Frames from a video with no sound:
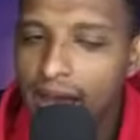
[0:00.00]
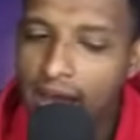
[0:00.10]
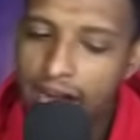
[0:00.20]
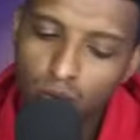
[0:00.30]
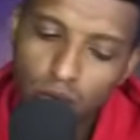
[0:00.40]

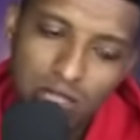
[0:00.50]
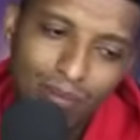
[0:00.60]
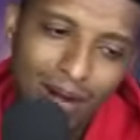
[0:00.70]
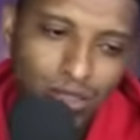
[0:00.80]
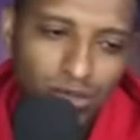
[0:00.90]
and it was a
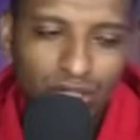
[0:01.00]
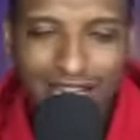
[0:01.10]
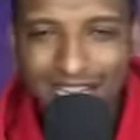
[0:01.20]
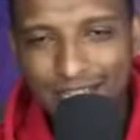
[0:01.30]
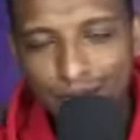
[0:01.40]
match
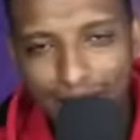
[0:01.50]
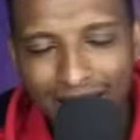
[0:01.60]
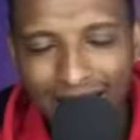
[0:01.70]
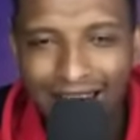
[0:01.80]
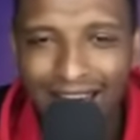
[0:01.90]
between
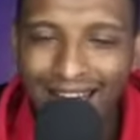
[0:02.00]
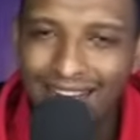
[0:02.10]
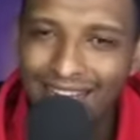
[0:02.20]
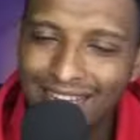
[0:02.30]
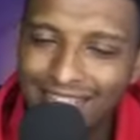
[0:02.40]
Spain and
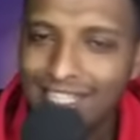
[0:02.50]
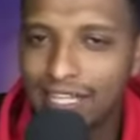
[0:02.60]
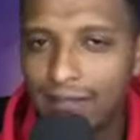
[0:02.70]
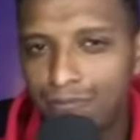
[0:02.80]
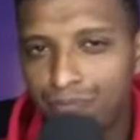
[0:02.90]

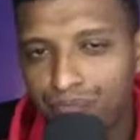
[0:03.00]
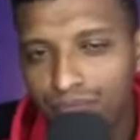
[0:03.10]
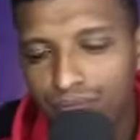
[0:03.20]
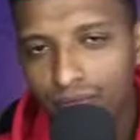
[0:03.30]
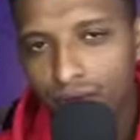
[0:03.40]
Italy.
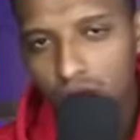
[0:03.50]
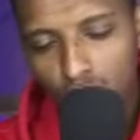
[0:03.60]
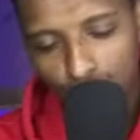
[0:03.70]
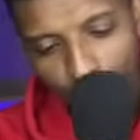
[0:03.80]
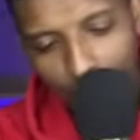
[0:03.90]

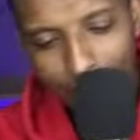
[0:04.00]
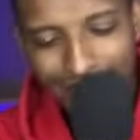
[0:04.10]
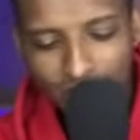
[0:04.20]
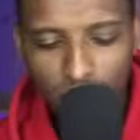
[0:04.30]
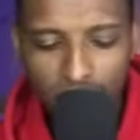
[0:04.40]
So family,
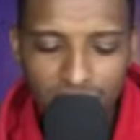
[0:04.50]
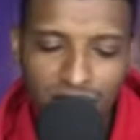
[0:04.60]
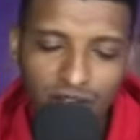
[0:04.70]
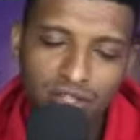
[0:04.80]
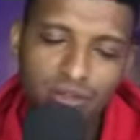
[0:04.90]
as you can see
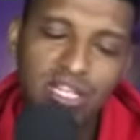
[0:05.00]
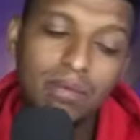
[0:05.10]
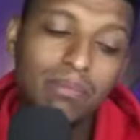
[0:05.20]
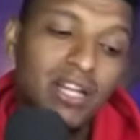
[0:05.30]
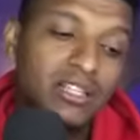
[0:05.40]
in the screen, the
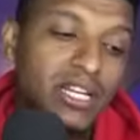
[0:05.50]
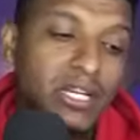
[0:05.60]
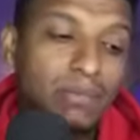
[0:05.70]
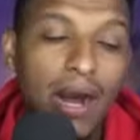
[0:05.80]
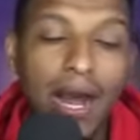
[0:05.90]
match
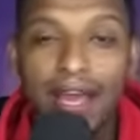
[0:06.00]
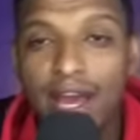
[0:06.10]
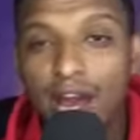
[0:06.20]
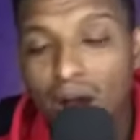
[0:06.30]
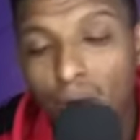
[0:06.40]
ended by
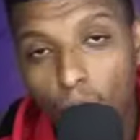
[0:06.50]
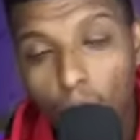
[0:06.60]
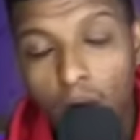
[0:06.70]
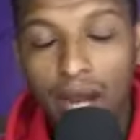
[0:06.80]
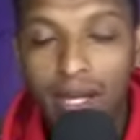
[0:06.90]

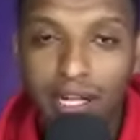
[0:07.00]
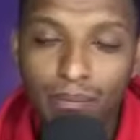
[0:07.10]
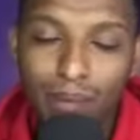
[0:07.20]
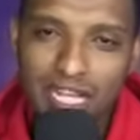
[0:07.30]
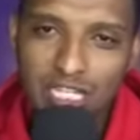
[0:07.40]
1-0
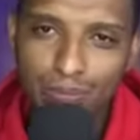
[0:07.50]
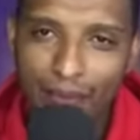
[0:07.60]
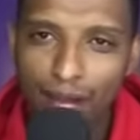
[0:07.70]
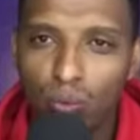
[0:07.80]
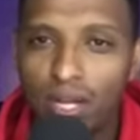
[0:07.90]
by
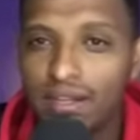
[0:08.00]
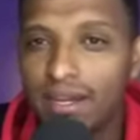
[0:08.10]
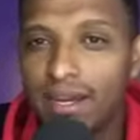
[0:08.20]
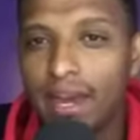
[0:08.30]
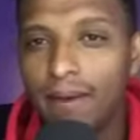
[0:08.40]
Spain winning the
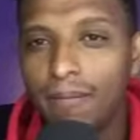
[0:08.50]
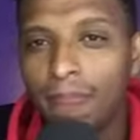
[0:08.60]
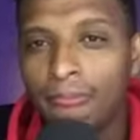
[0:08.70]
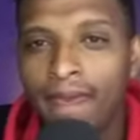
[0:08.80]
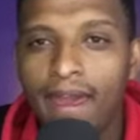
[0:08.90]
game.
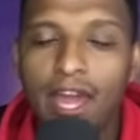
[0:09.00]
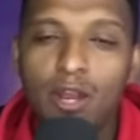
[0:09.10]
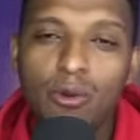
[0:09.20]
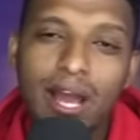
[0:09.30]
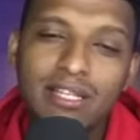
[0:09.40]
And
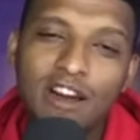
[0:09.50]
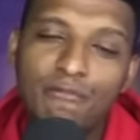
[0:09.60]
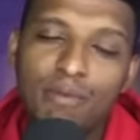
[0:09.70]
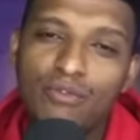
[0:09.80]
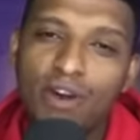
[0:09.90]
you guys have
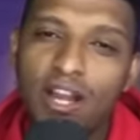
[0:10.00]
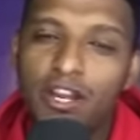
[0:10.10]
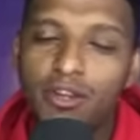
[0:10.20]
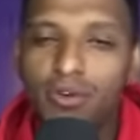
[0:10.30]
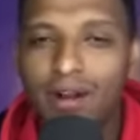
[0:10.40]
provided
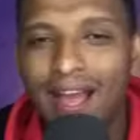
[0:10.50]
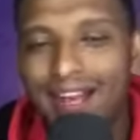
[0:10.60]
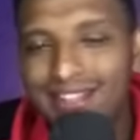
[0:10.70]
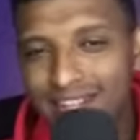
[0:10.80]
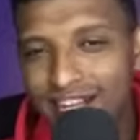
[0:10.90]
your
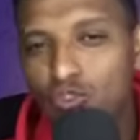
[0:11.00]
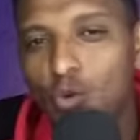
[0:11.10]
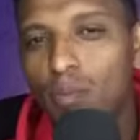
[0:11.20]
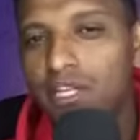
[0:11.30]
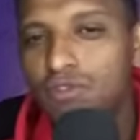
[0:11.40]
exact score
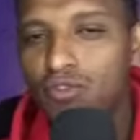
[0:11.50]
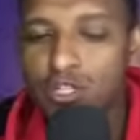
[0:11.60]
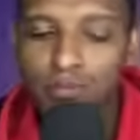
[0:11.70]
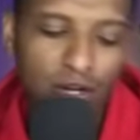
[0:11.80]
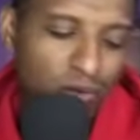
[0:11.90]
prediction for
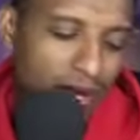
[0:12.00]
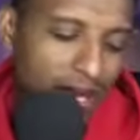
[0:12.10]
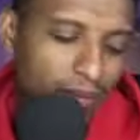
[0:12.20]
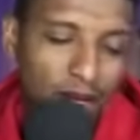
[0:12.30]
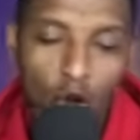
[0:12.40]
this particular
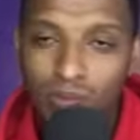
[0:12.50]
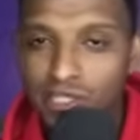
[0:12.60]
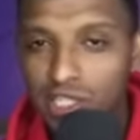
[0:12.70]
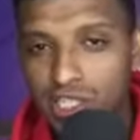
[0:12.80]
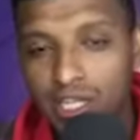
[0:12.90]
game in the comment
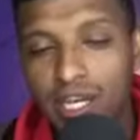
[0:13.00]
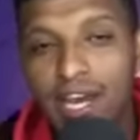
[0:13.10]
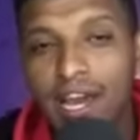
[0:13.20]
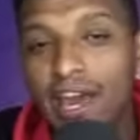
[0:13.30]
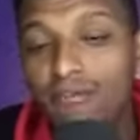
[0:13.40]
section
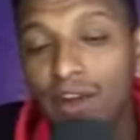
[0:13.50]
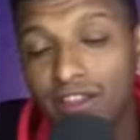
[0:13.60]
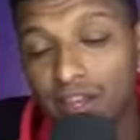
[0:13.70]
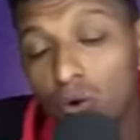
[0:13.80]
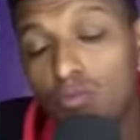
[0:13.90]
in fact,
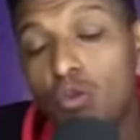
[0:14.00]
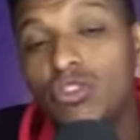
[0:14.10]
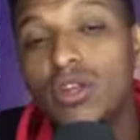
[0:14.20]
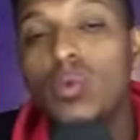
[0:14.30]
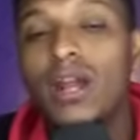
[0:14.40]
there were more
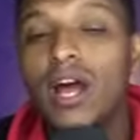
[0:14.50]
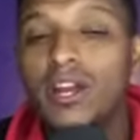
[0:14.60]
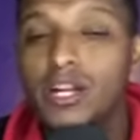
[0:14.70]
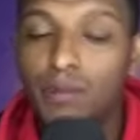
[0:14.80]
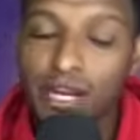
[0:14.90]
than
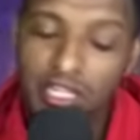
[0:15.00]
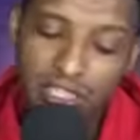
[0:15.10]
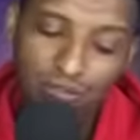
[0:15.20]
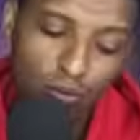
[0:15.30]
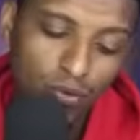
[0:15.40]
100
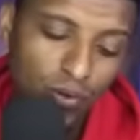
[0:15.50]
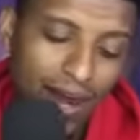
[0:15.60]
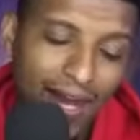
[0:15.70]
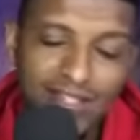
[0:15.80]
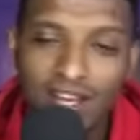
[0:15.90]
predictions from you
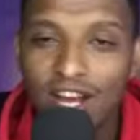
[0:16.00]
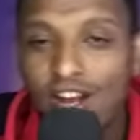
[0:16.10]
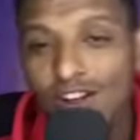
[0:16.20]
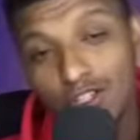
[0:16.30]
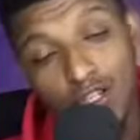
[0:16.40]
guys.
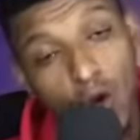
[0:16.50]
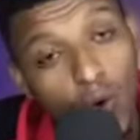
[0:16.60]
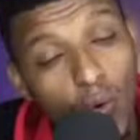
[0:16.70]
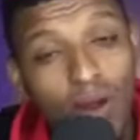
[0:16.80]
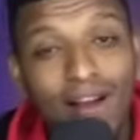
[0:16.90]

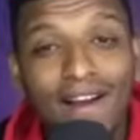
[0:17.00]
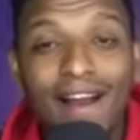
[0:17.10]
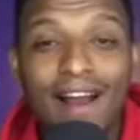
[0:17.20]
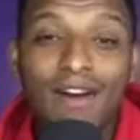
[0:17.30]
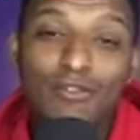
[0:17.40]
So,
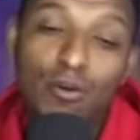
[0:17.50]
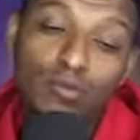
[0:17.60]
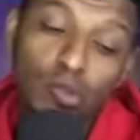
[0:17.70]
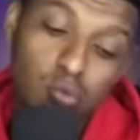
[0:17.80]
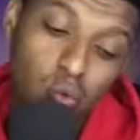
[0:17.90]
from
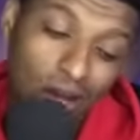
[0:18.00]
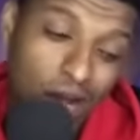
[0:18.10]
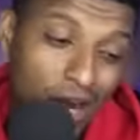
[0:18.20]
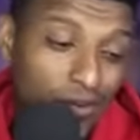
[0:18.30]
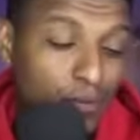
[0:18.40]
those
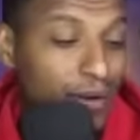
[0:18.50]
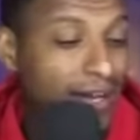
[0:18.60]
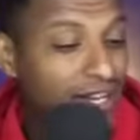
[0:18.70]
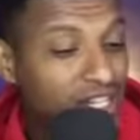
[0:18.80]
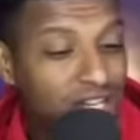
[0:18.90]
100
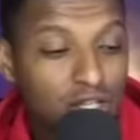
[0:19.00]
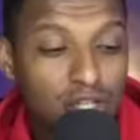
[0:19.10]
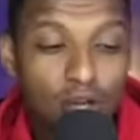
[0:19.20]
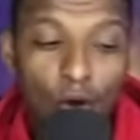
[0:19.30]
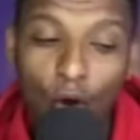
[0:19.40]

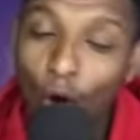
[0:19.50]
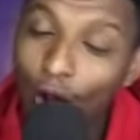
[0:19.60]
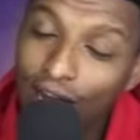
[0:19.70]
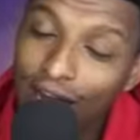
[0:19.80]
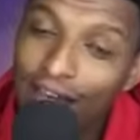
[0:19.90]
predictions,
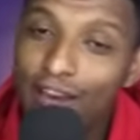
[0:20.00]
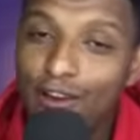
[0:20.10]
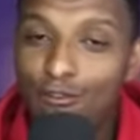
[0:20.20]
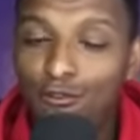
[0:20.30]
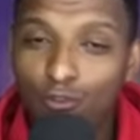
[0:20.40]
only
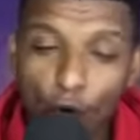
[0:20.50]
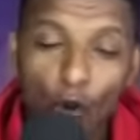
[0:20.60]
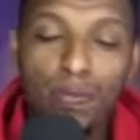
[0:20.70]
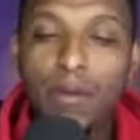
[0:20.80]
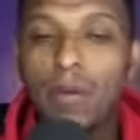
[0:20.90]

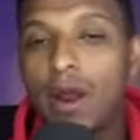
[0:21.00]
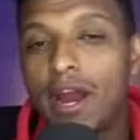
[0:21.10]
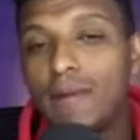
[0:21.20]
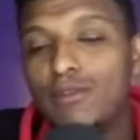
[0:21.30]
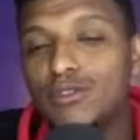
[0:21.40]
four people were
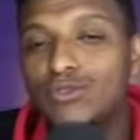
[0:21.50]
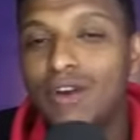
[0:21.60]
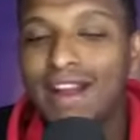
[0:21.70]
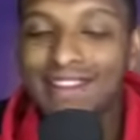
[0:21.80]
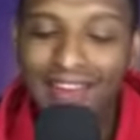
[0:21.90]
able to
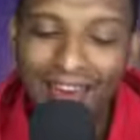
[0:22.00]
find the